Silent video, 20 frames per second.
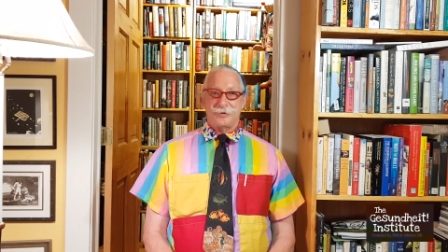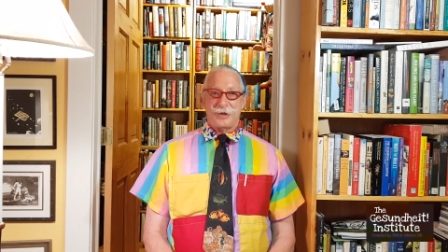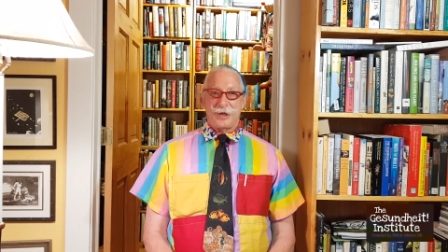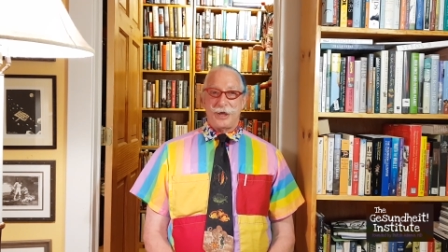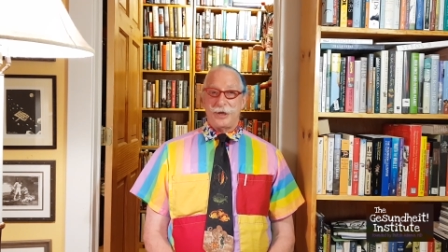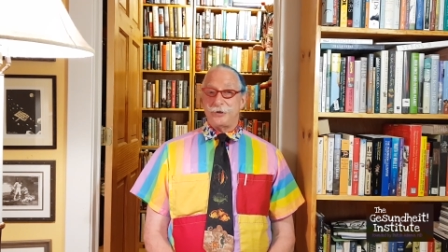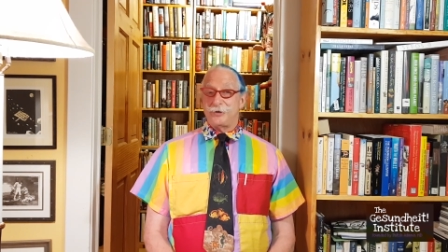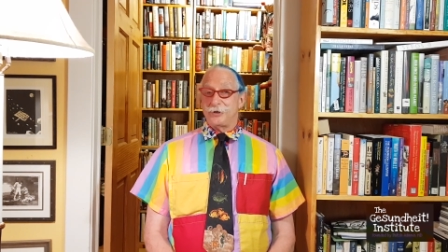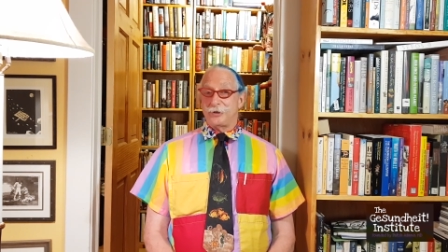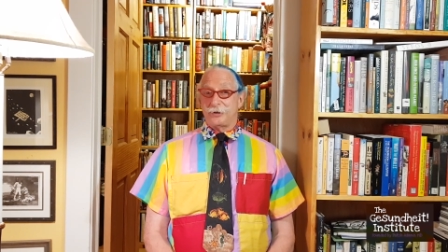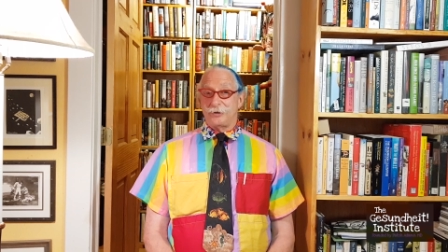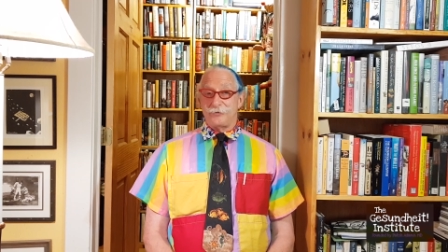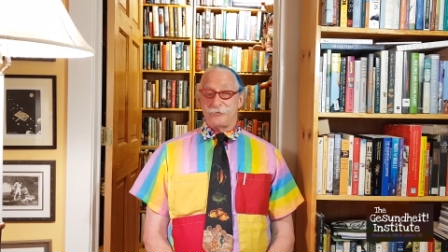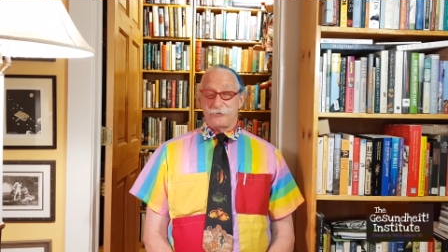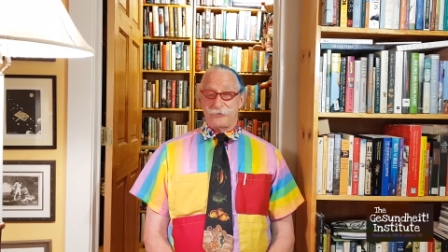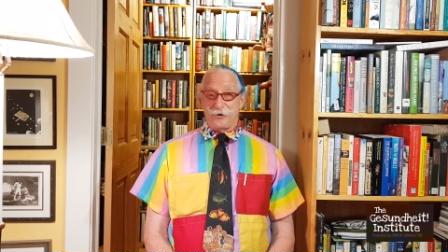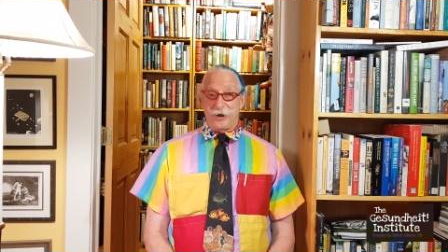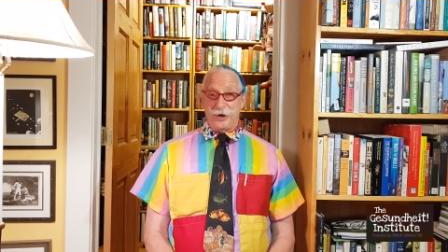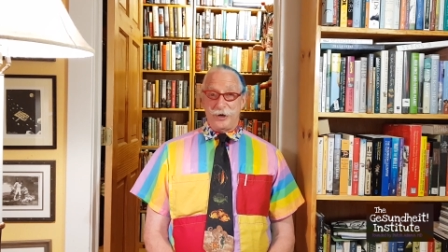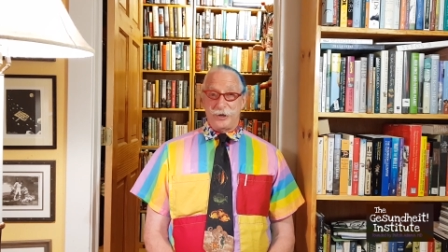had to
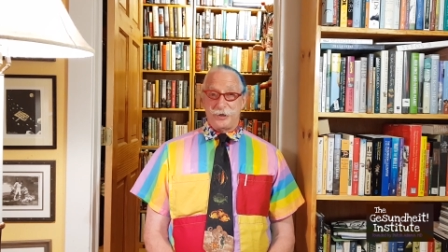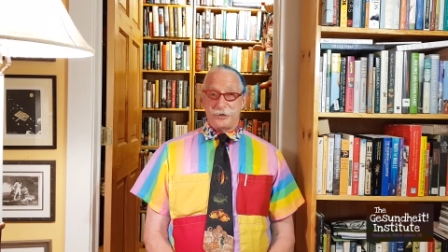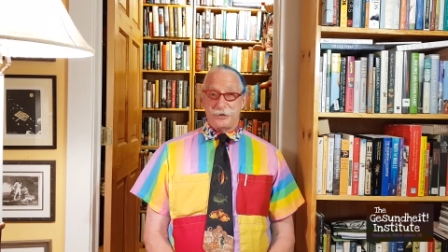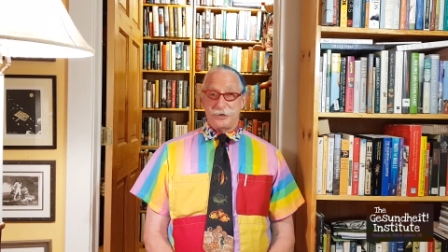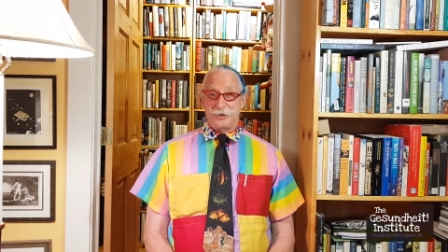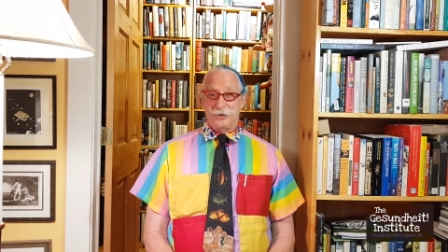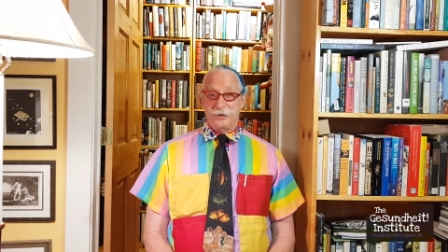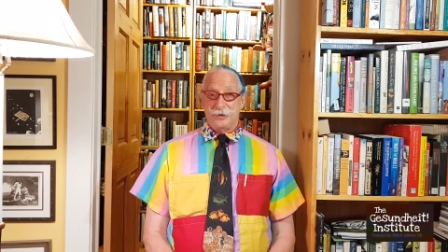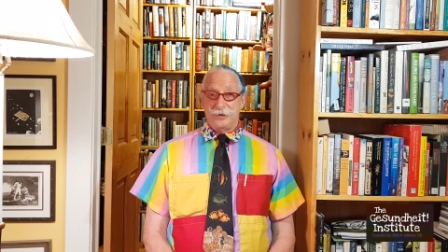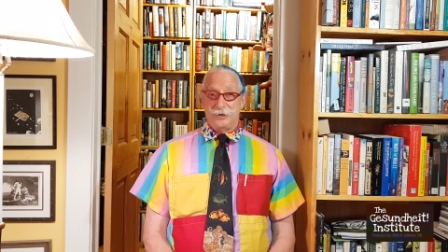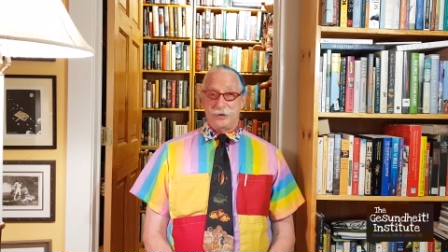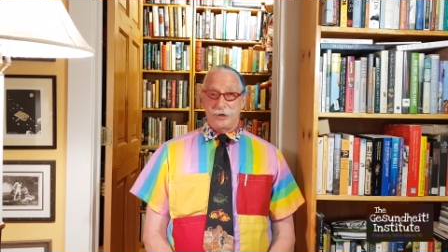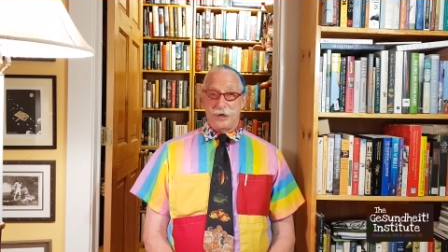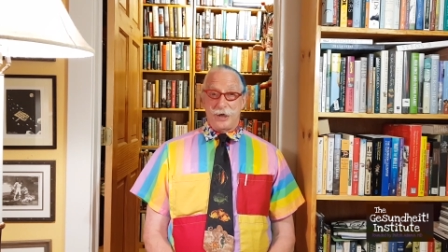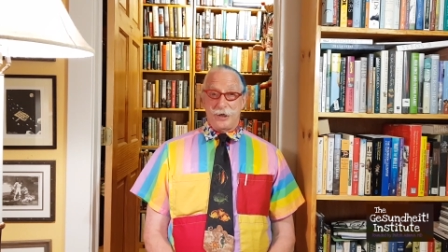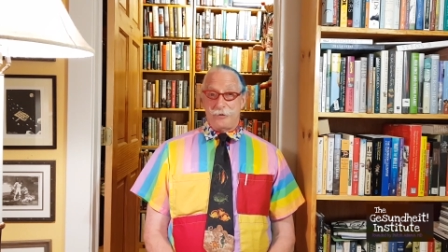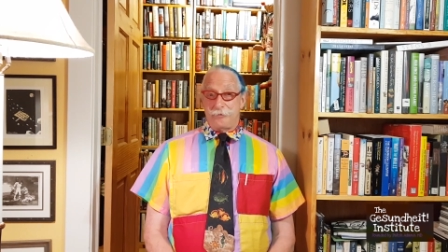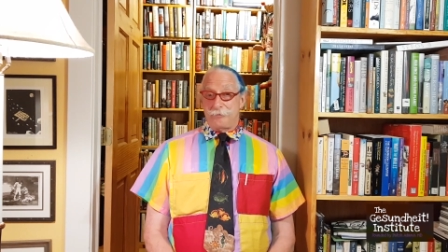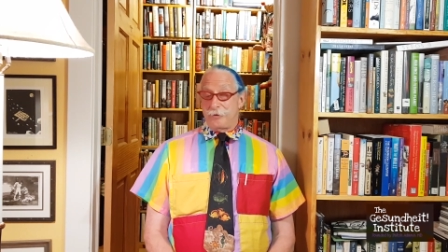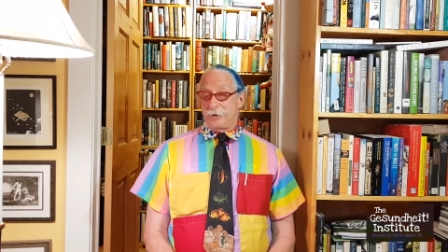confront it,
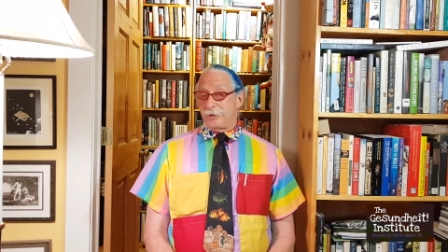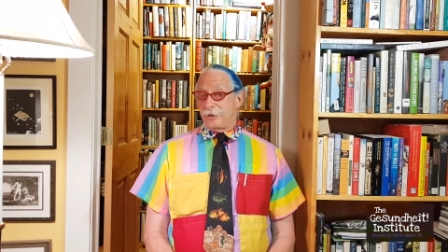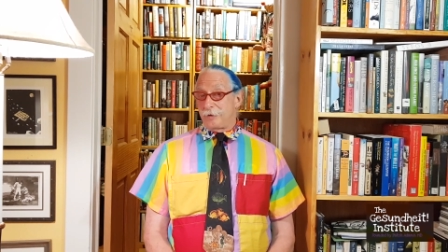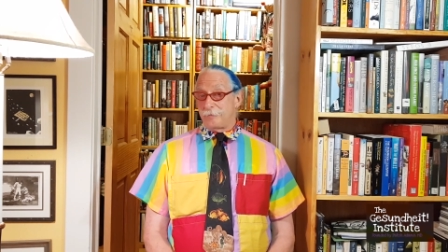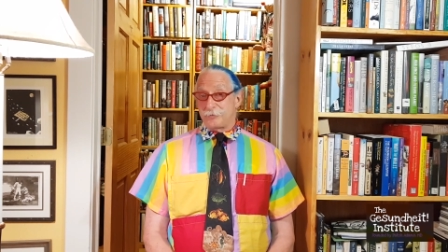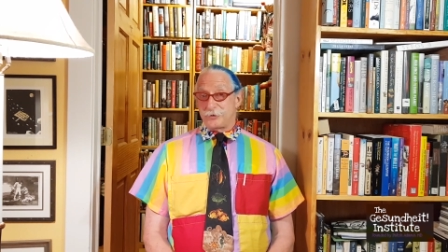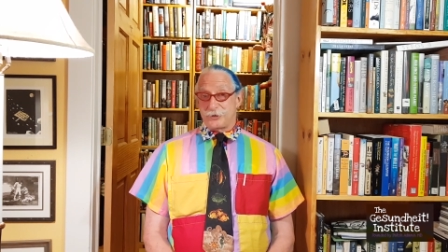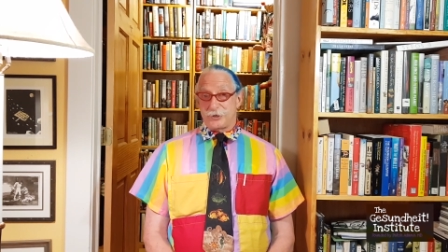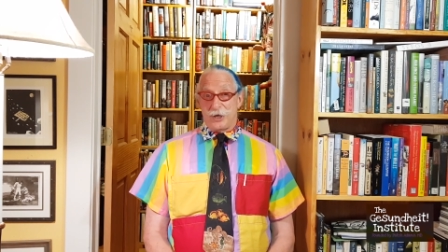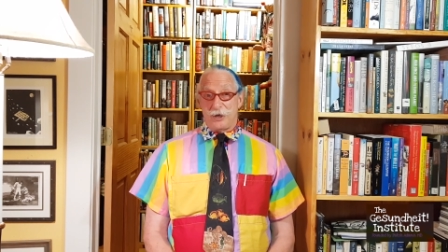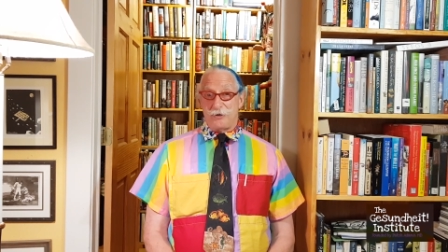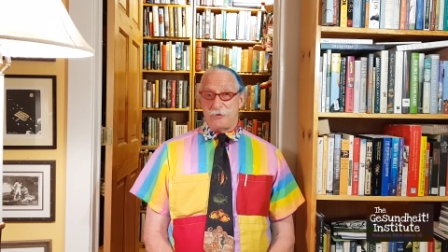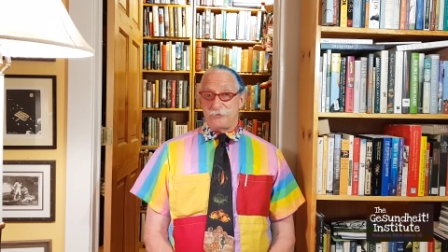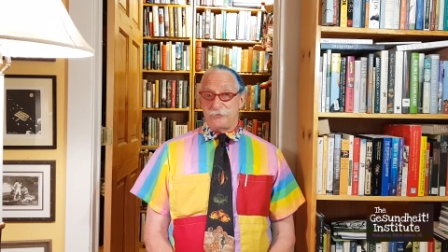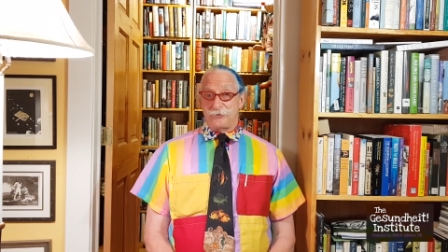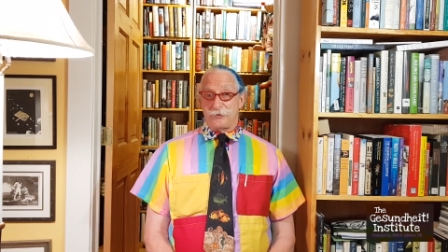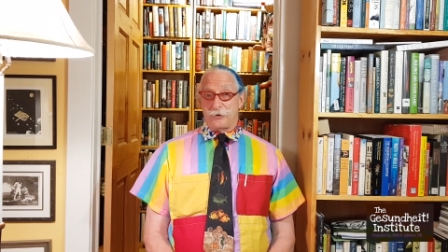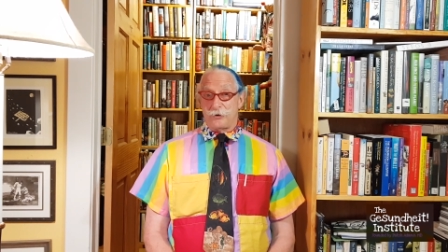either in themselves